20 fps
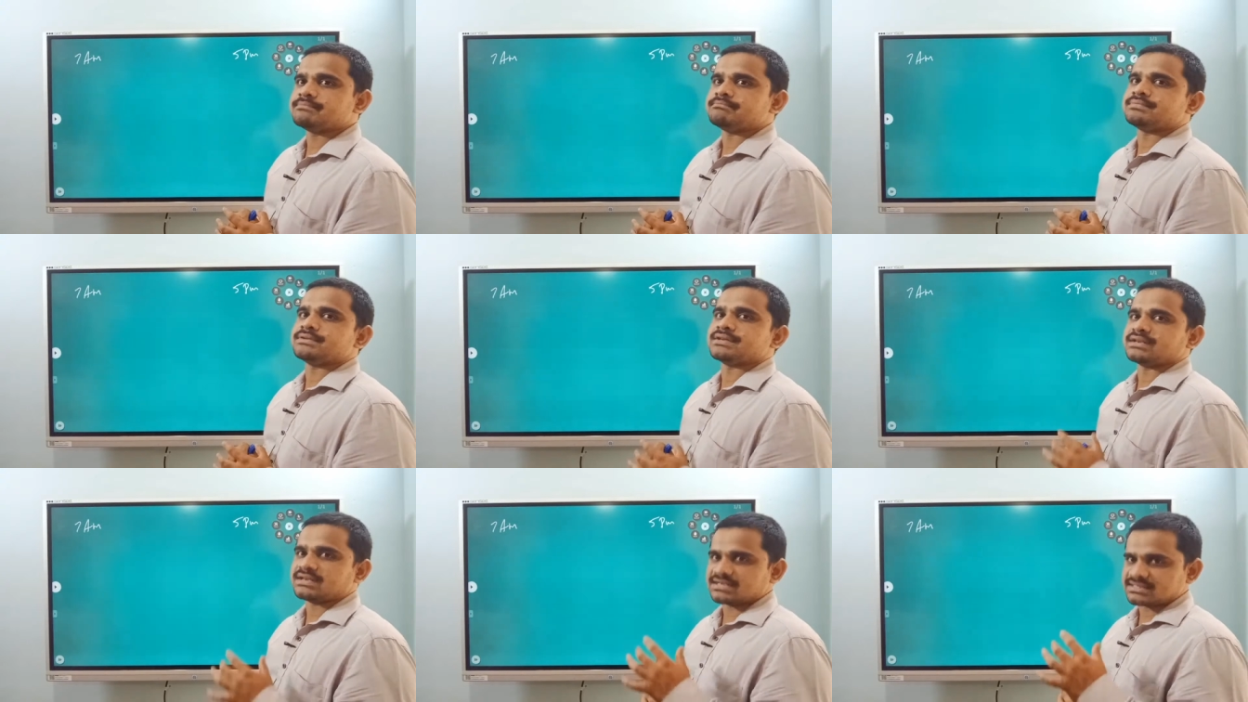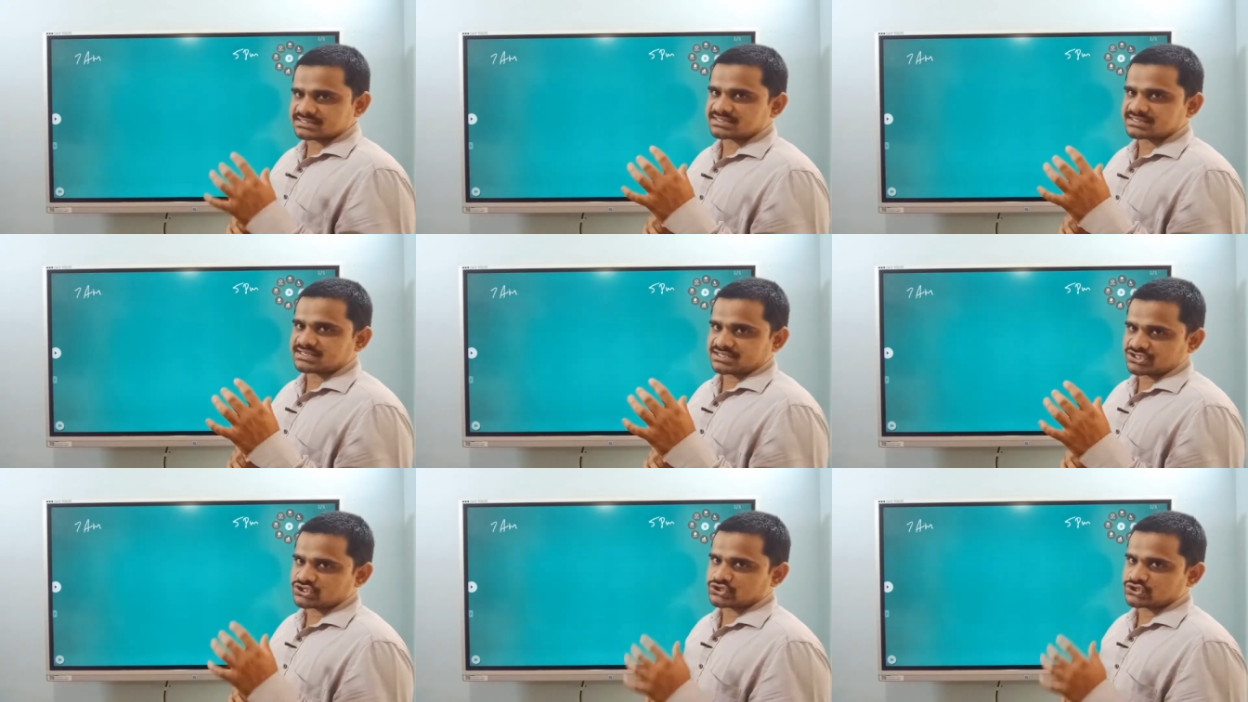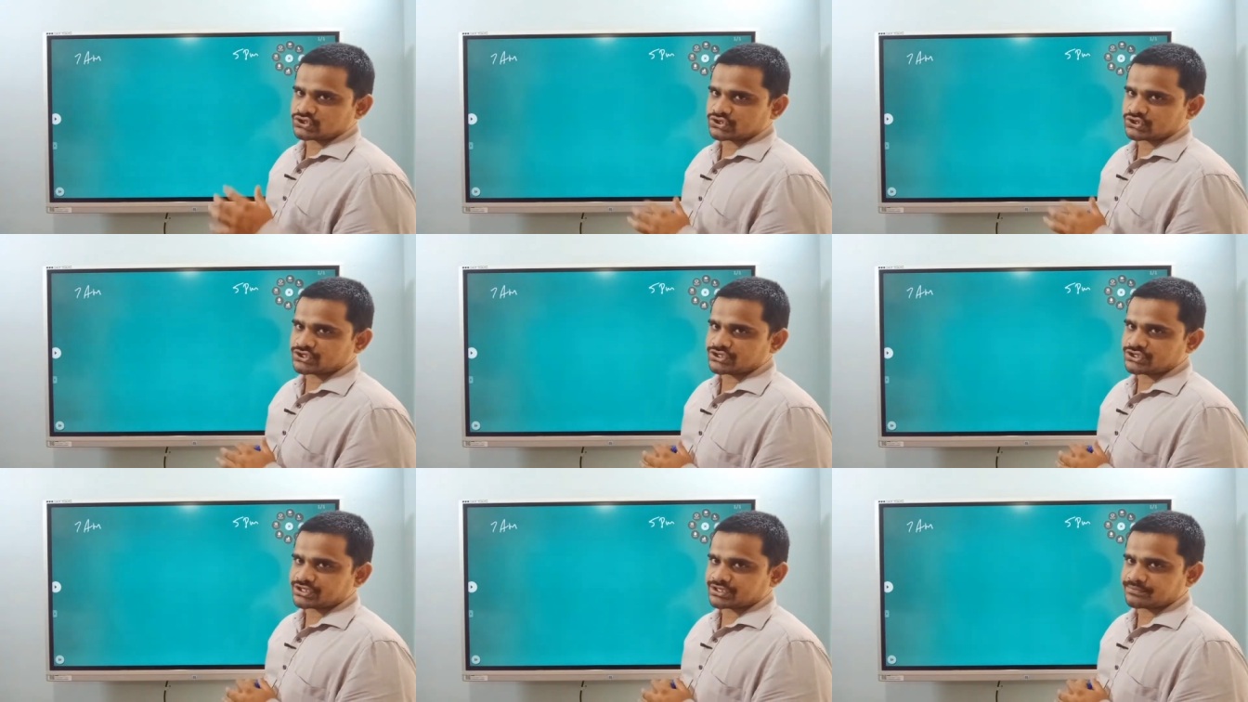p.m. Let's consider
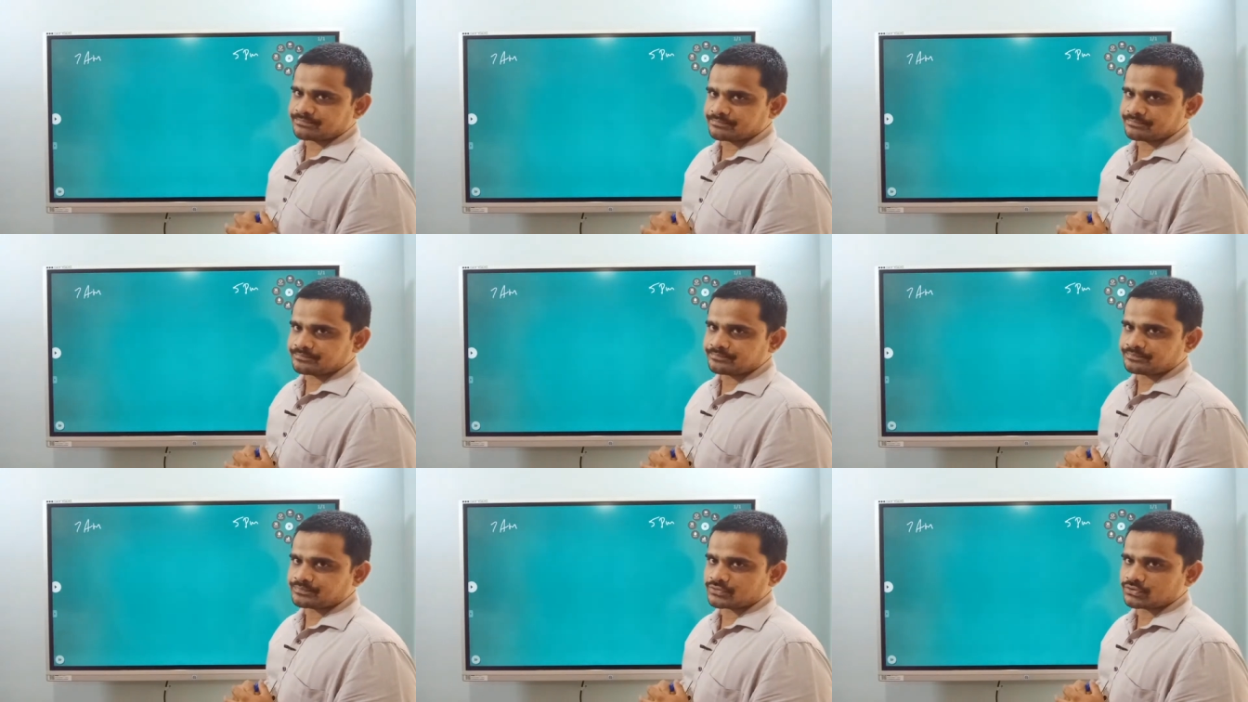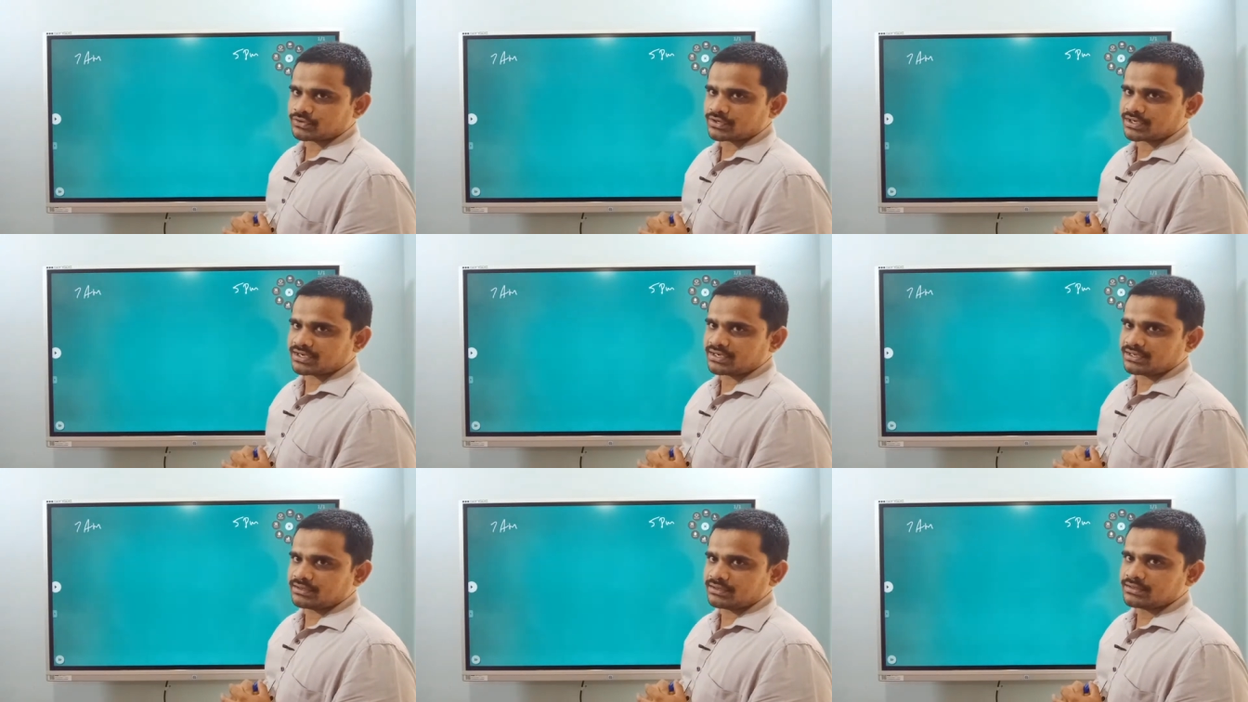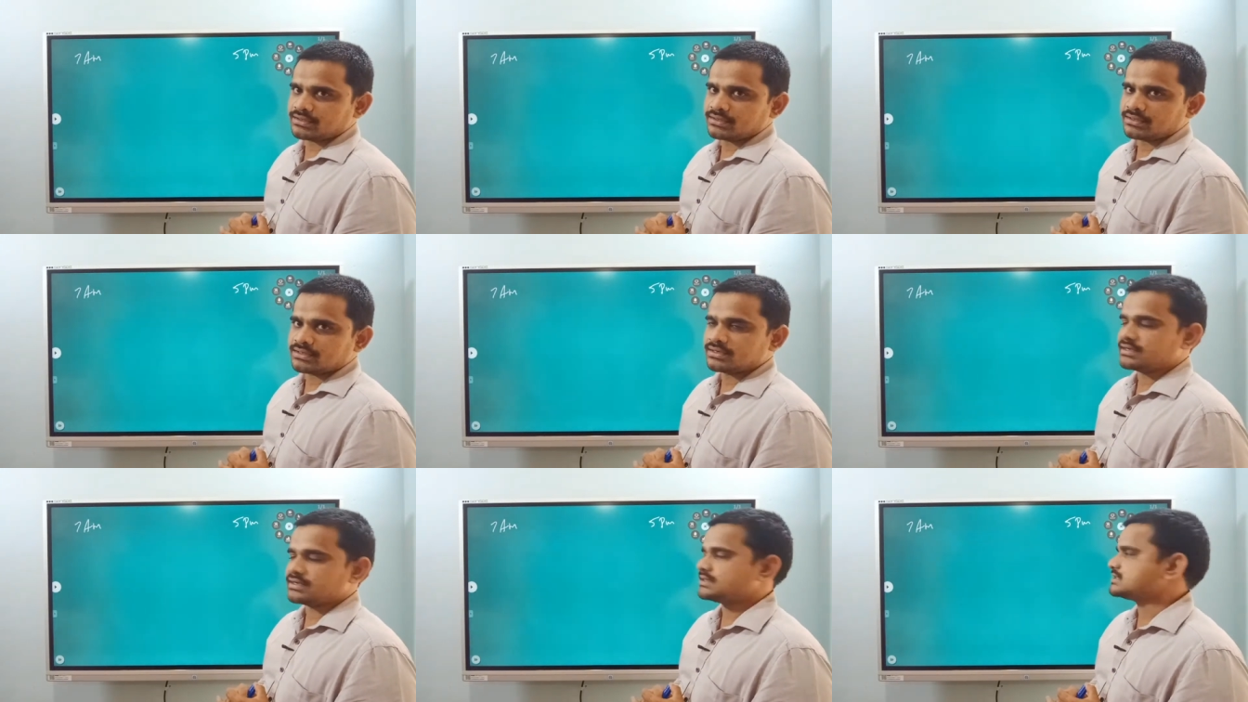here. Okay, na?
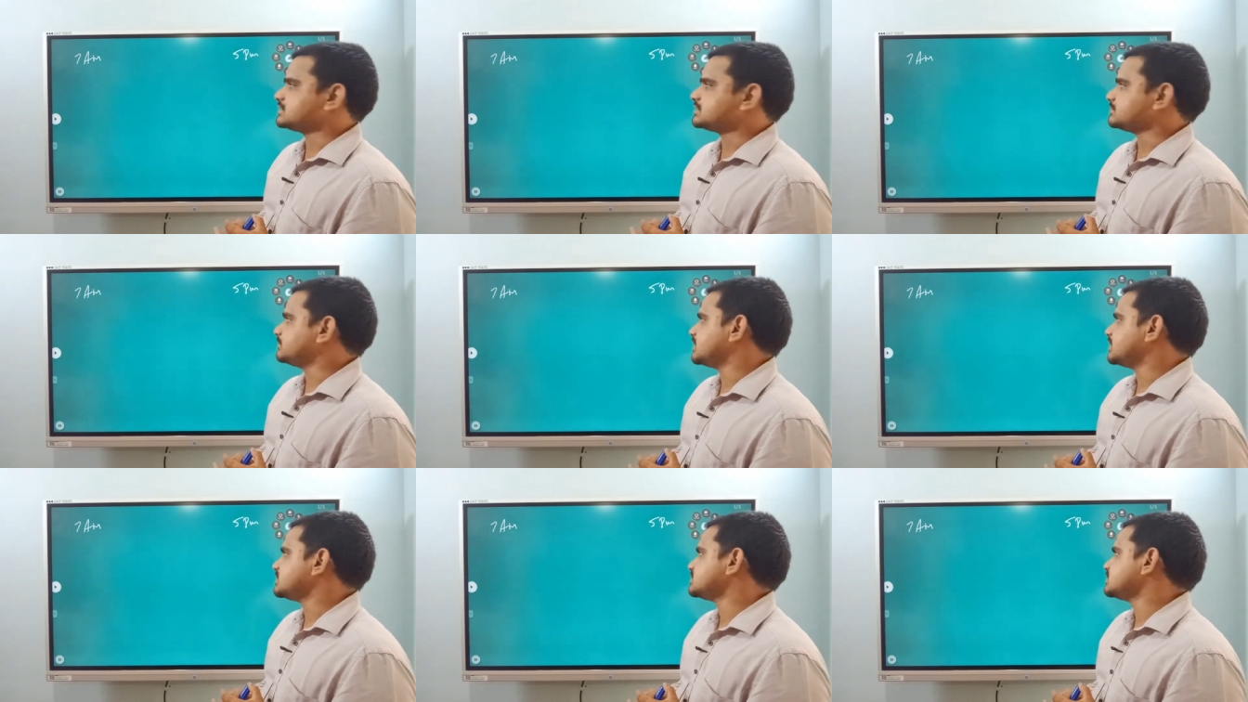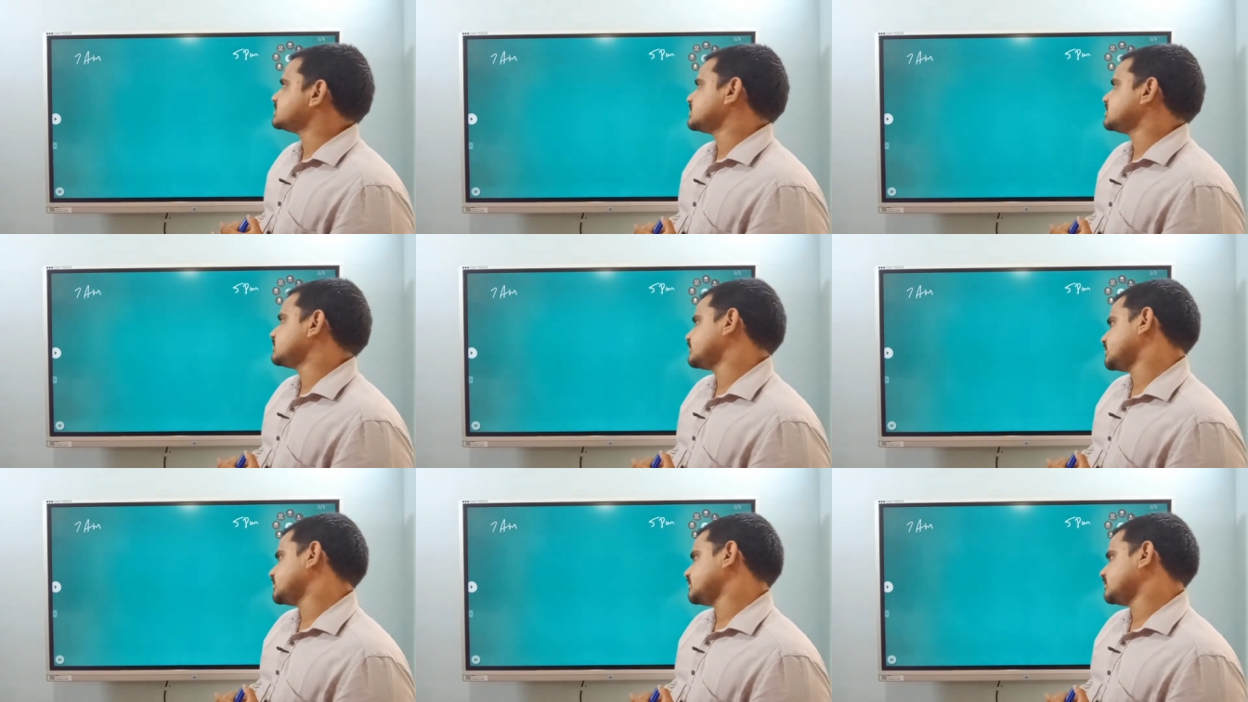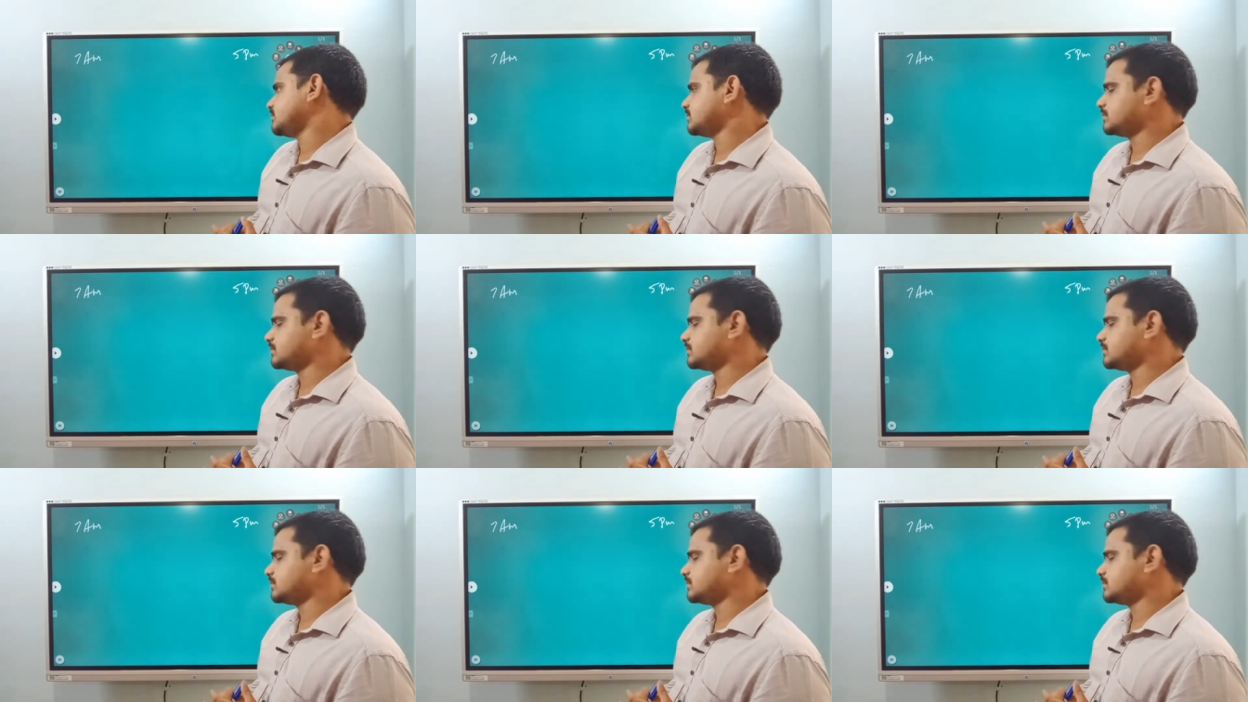Let's imagine that one.